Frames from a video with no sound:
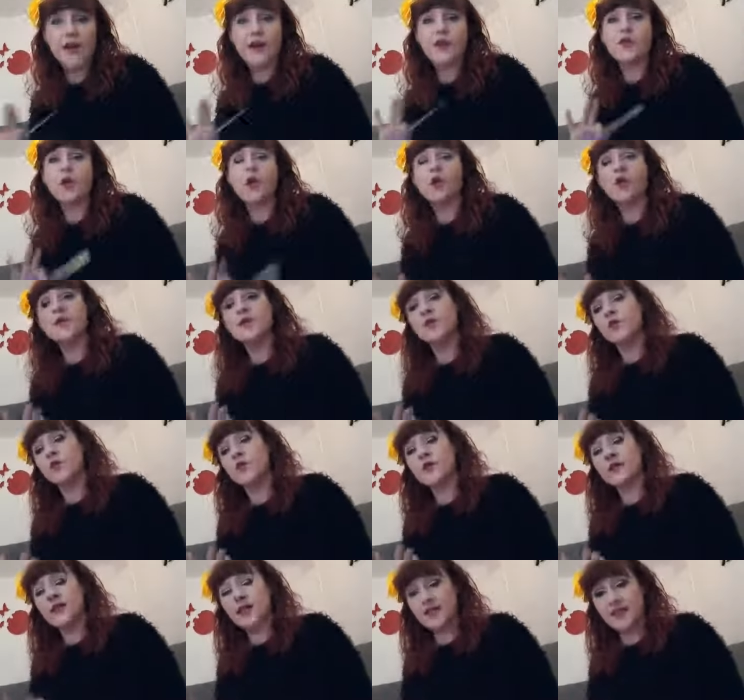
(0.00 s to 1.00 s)
They also do
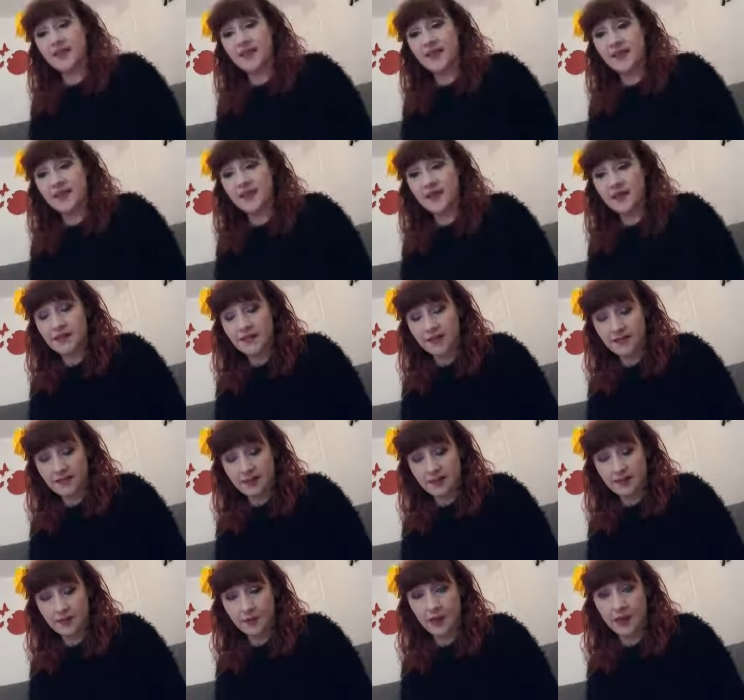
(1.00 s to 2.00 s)
sell accessories
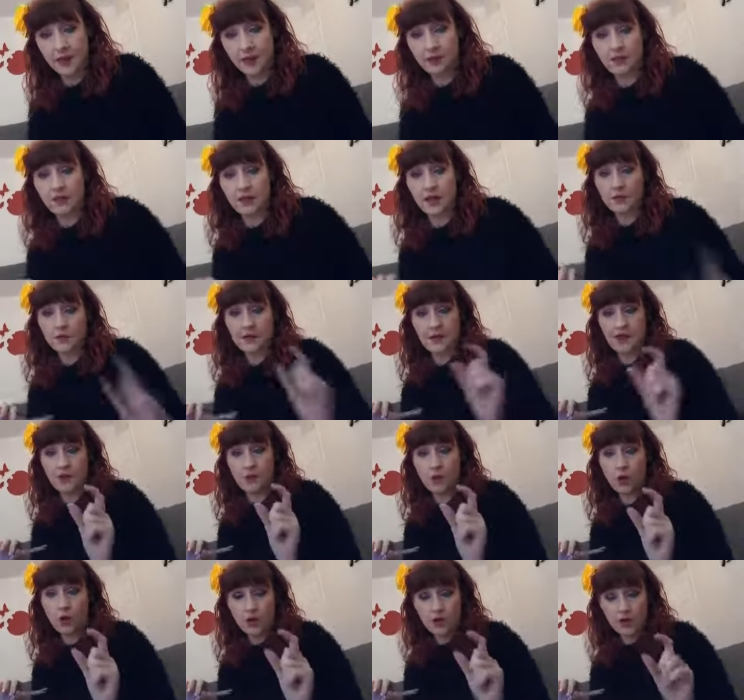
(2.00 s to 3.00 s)
as well, little
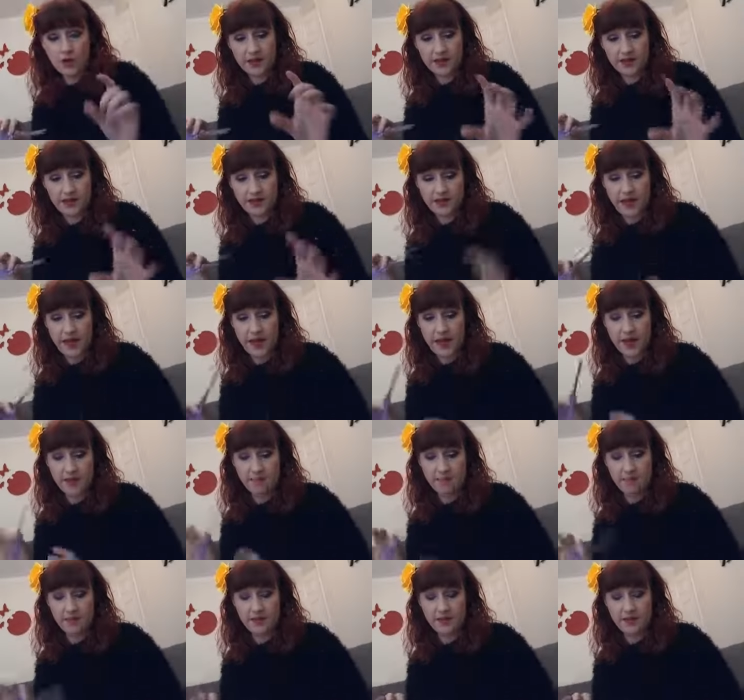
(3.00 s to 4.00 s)
teapots,
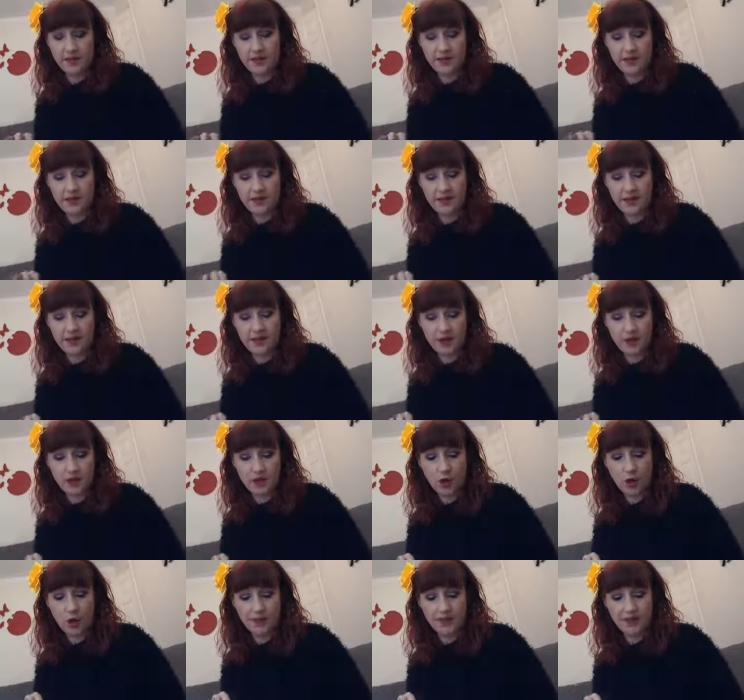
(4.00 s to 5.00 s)
um, tea
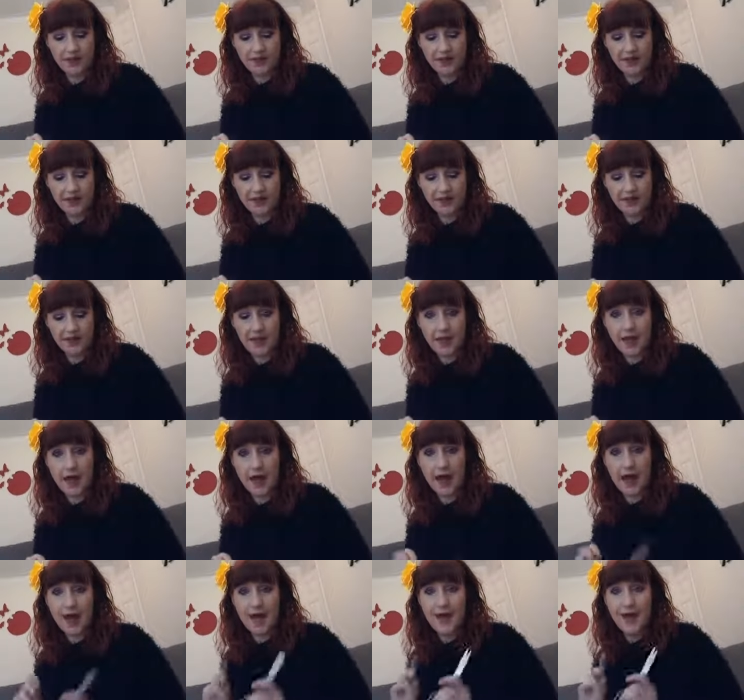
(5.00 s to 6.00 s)
cups and things like
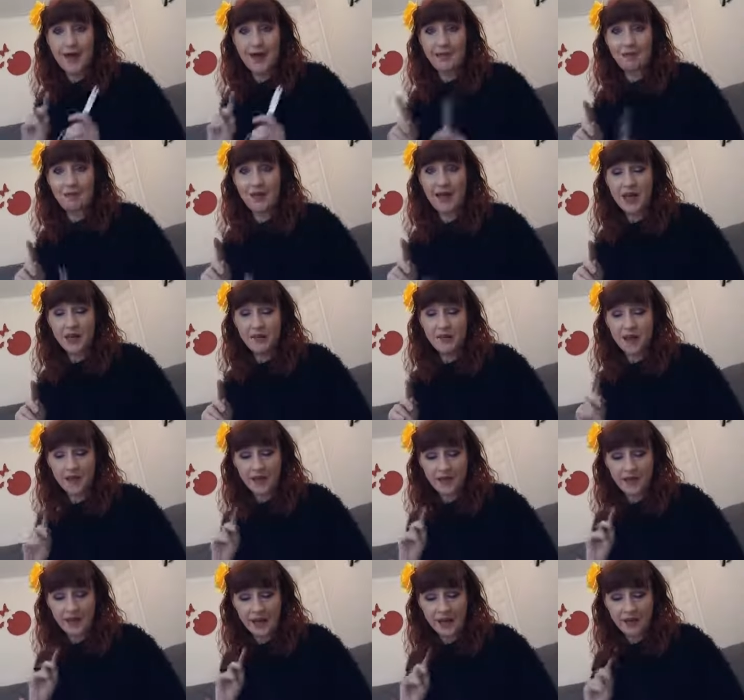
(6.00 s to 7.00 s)
that. In my
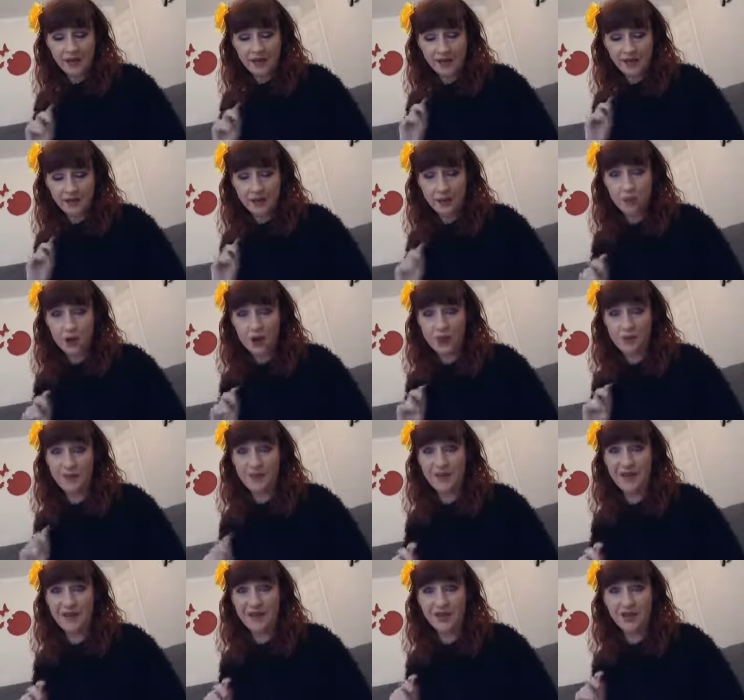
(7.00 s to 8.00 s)
opinion, I think they're possibly
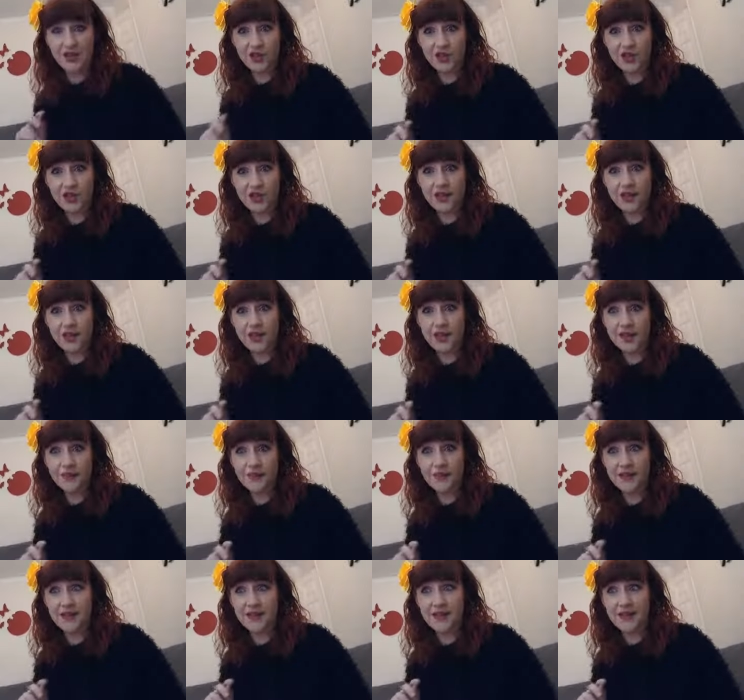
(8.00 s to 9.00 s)
missing a trick here
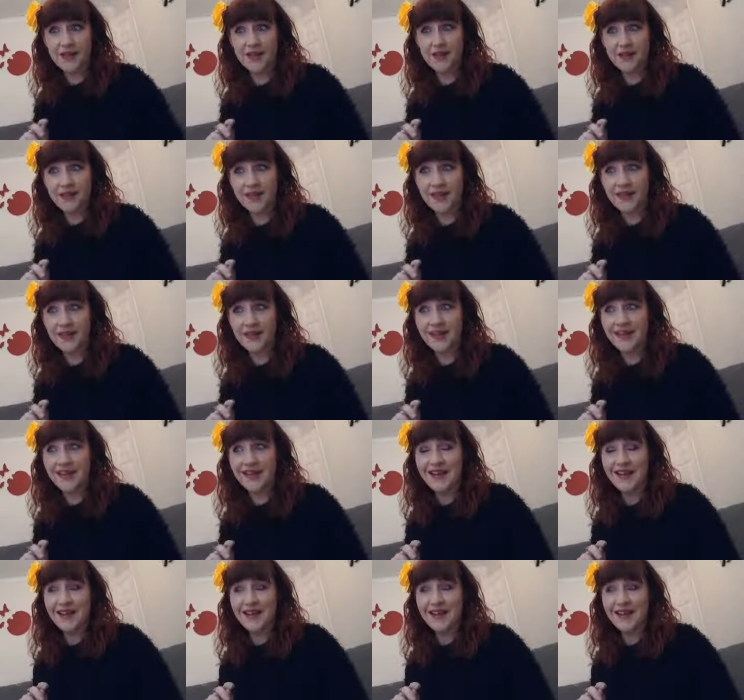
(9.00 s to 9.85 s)
because I think